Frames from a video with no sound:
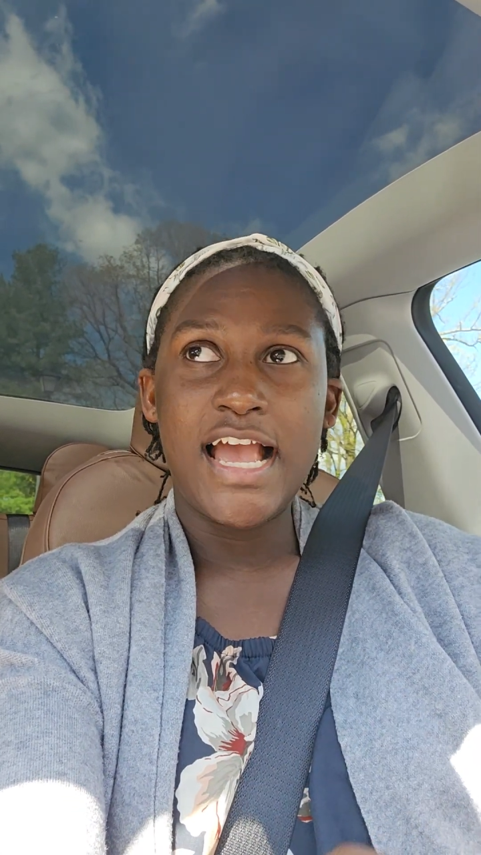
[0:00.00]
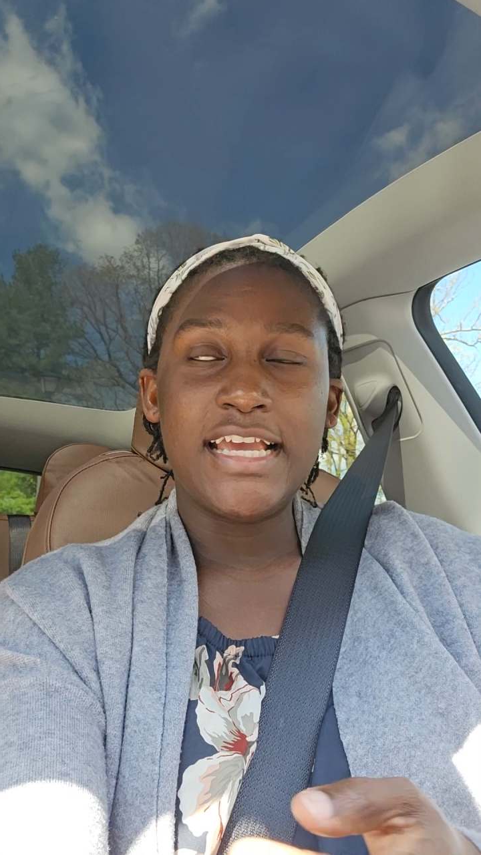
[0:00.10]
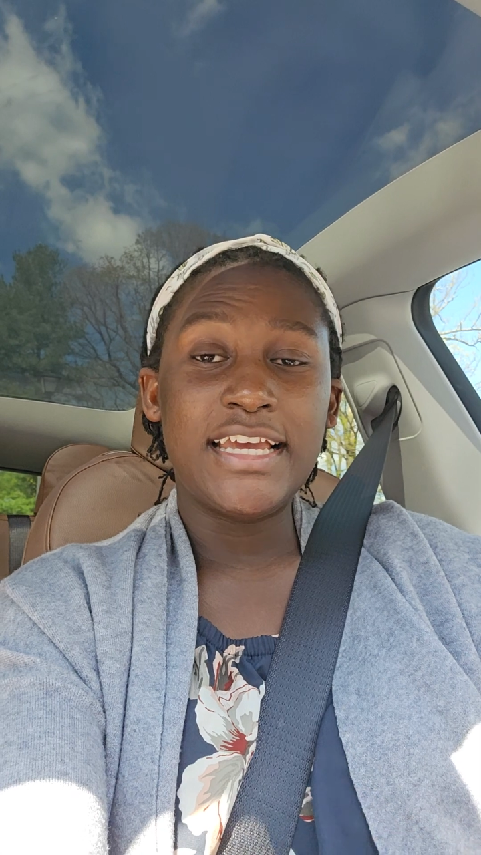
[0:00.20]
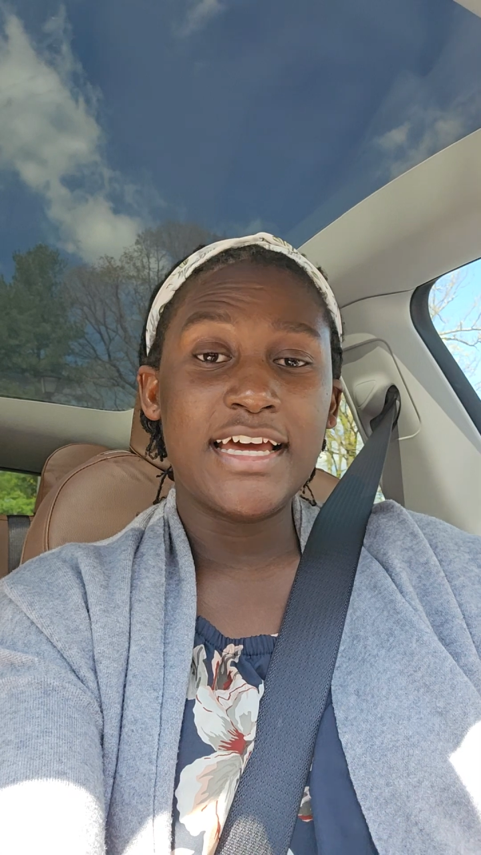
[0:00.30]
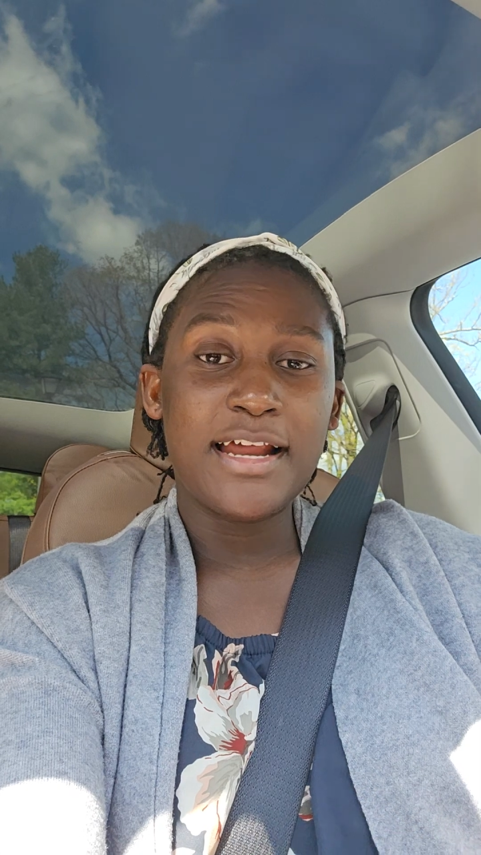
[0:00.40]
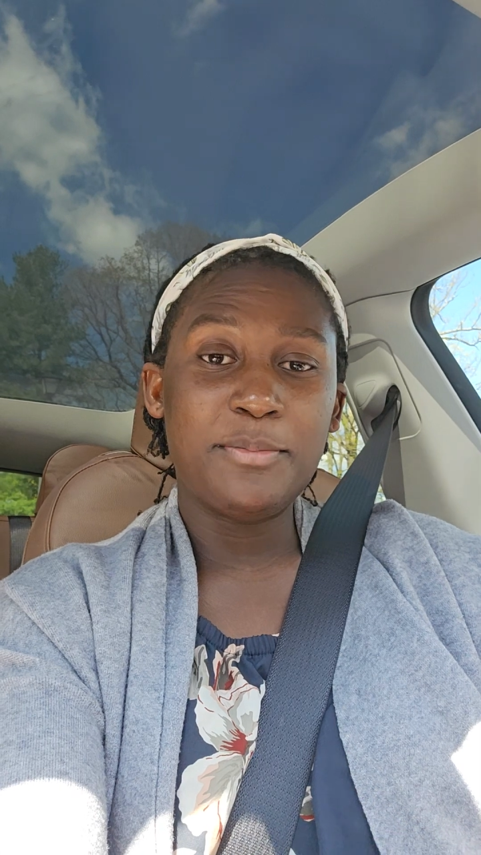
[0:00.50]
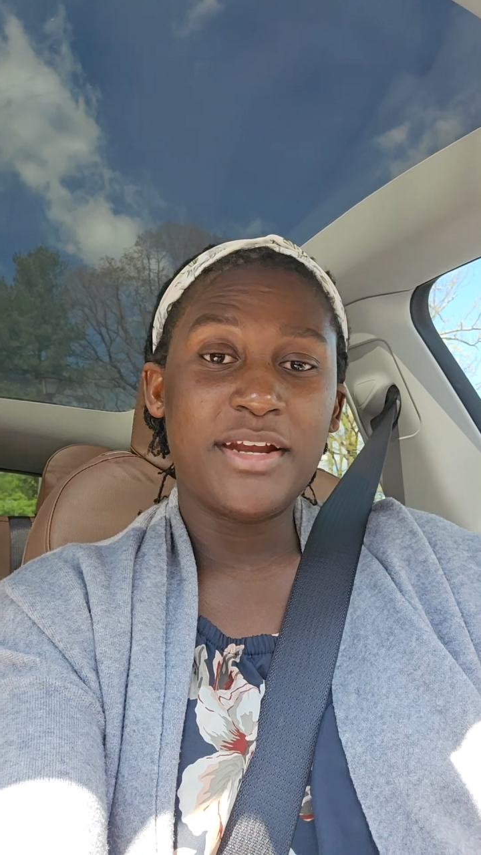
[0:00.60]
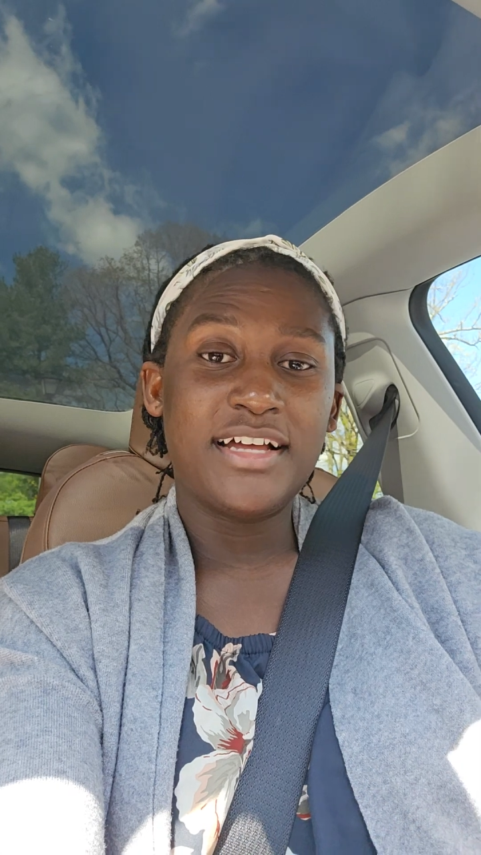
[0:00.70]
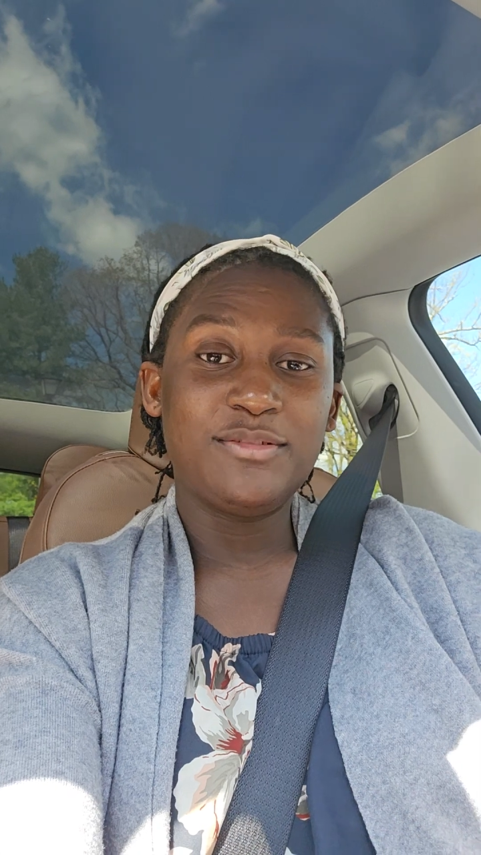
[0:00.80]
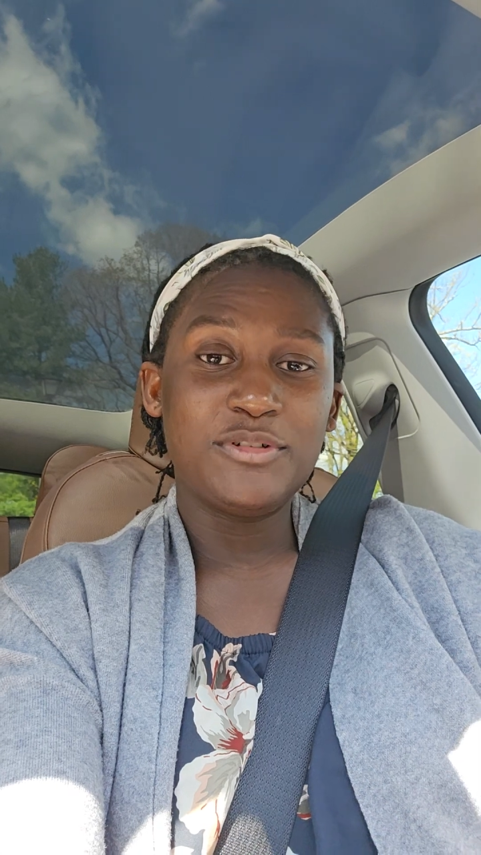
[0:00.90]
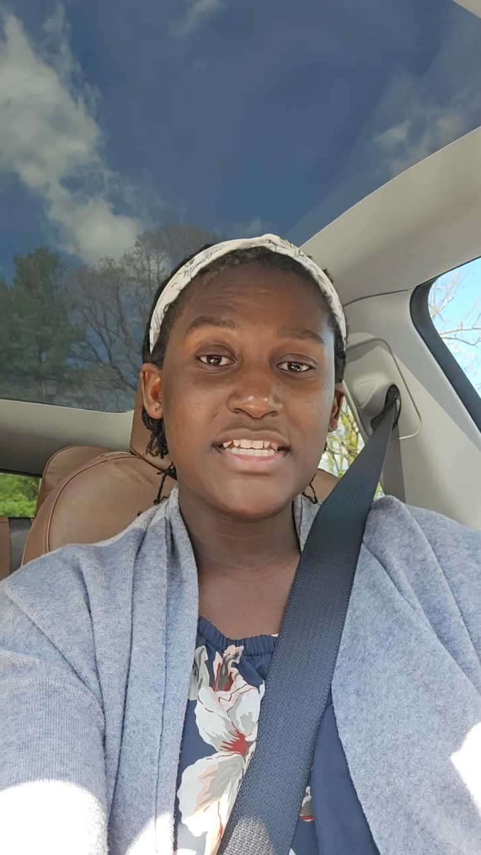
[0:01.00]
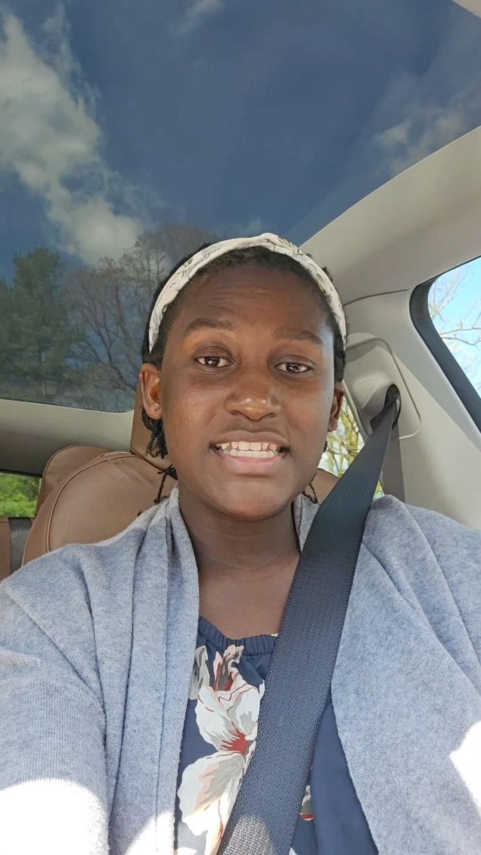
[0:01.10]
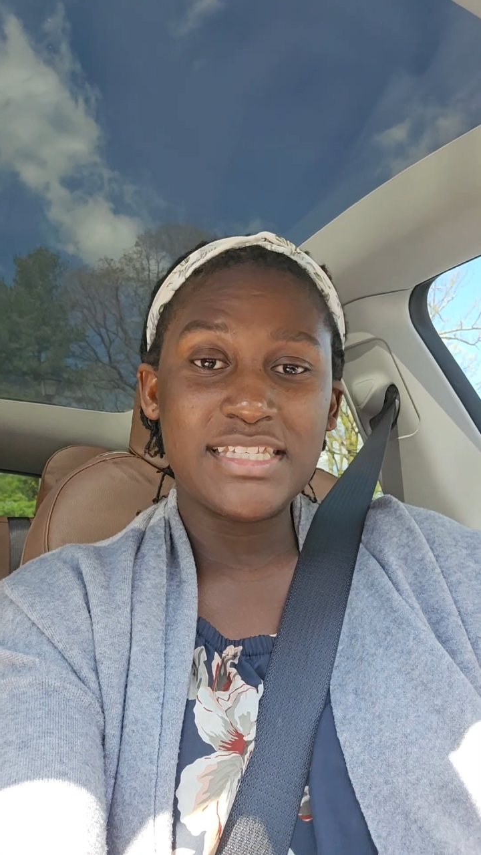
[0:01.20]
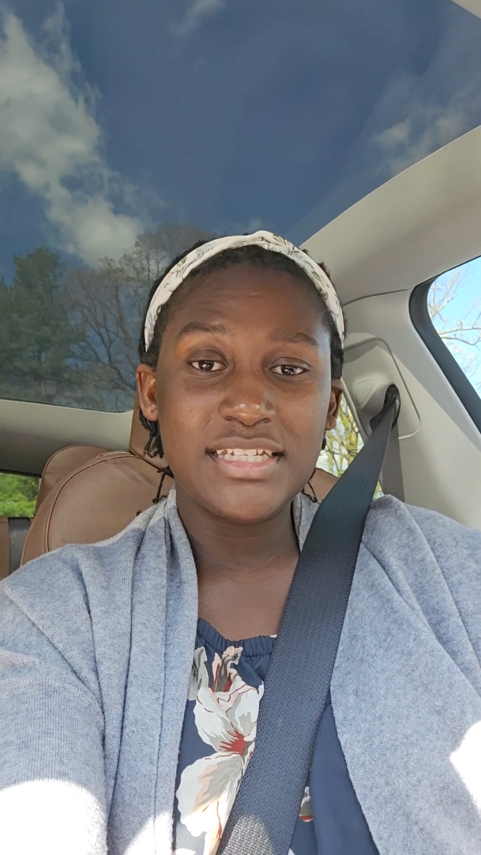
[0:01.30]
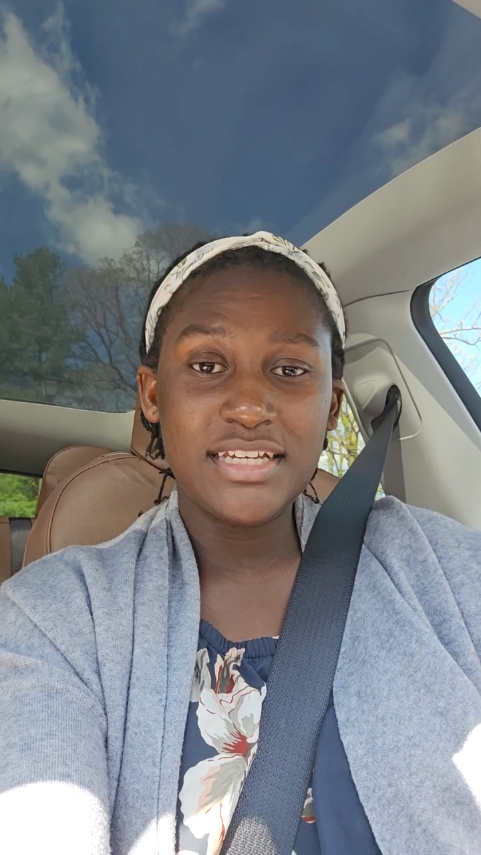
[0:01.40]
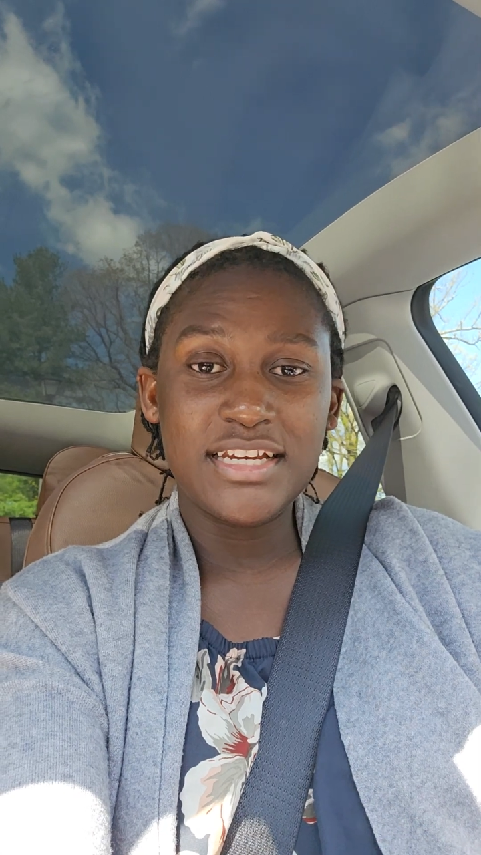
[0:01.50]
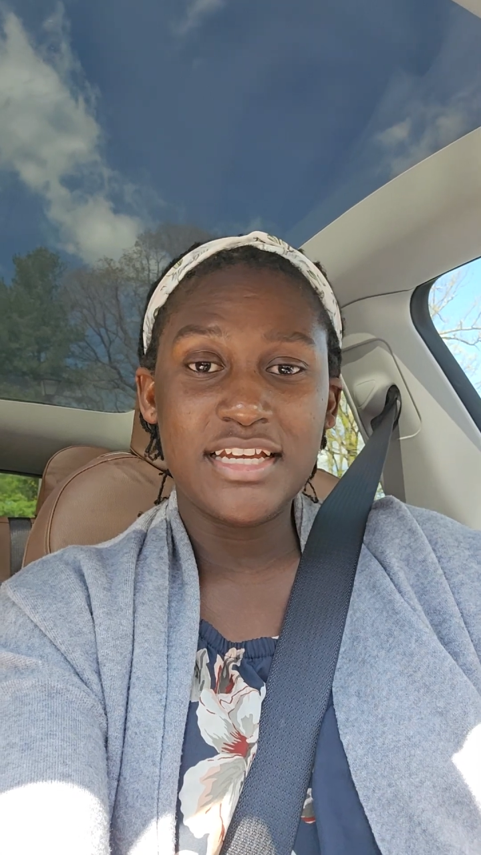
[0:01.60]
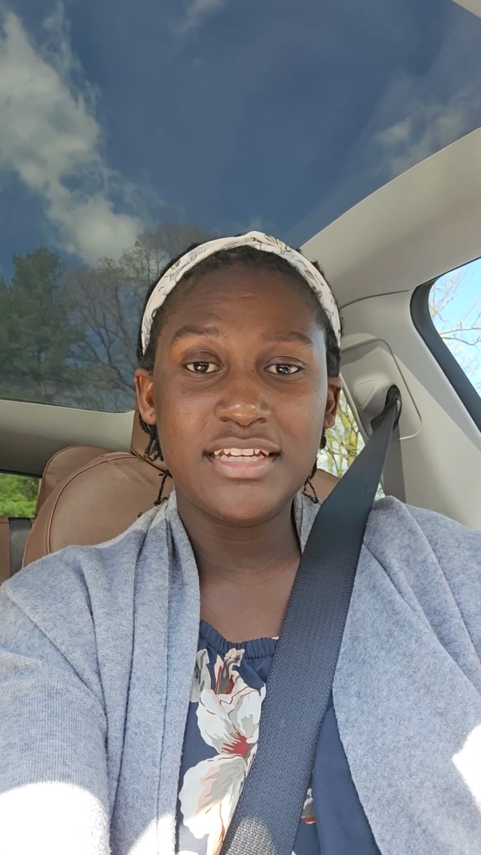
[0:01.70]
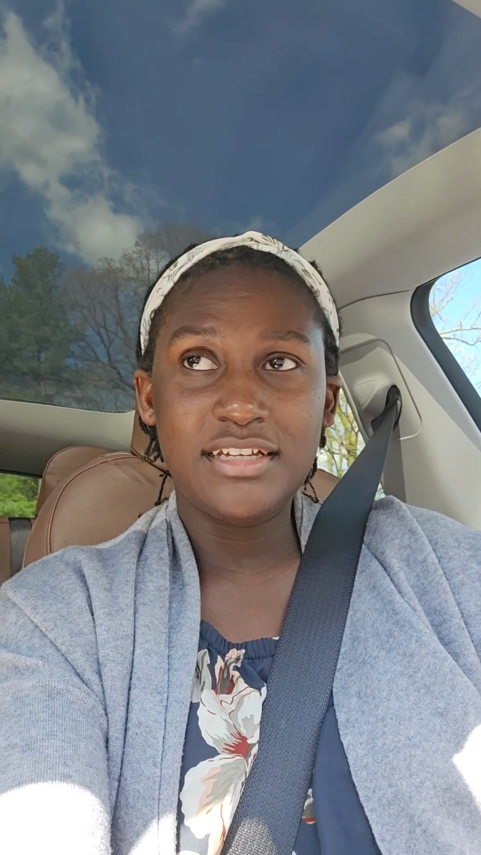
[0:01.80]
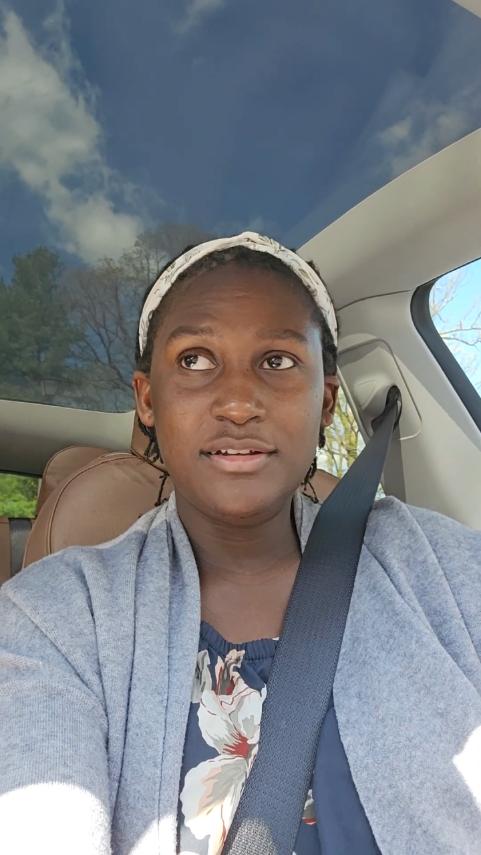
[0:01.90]
and yet I'm not really seeing
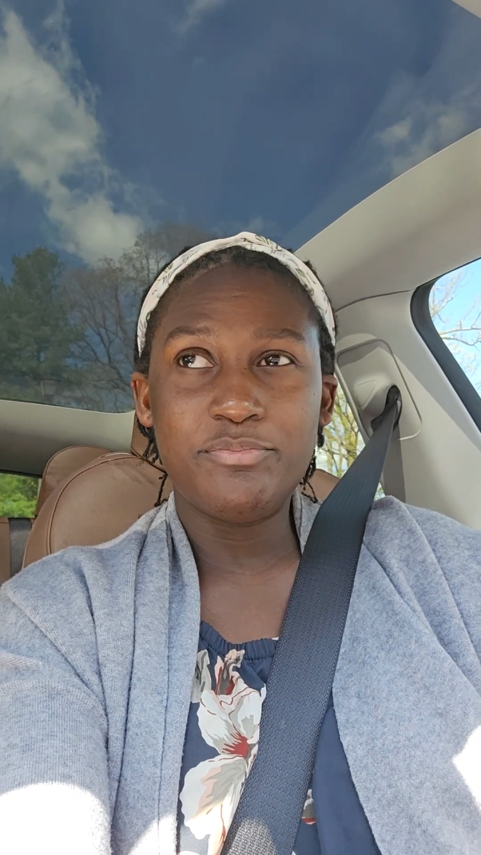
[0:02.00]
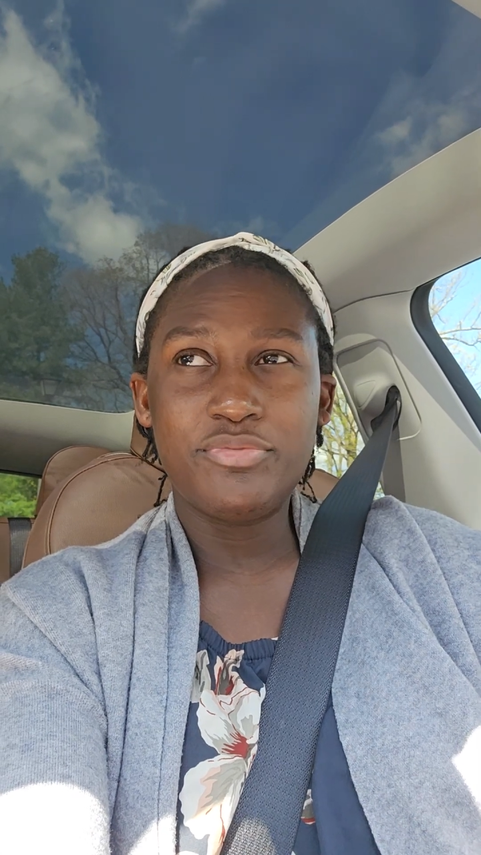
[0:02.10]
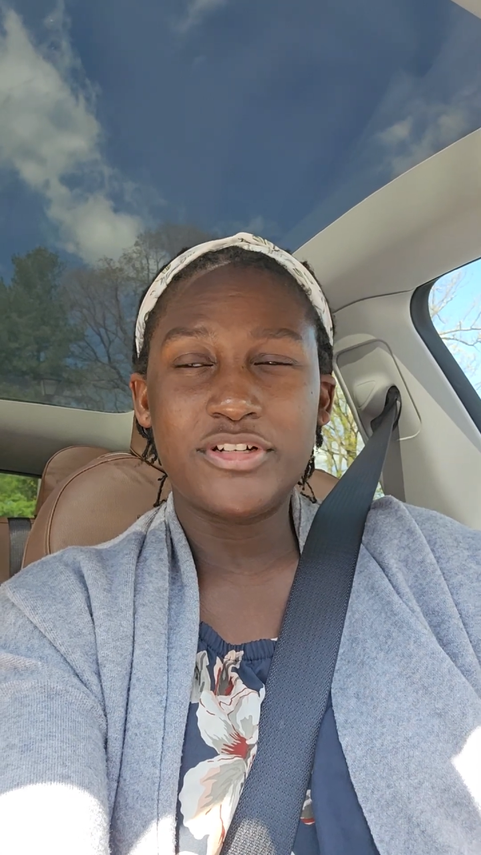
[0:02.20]
any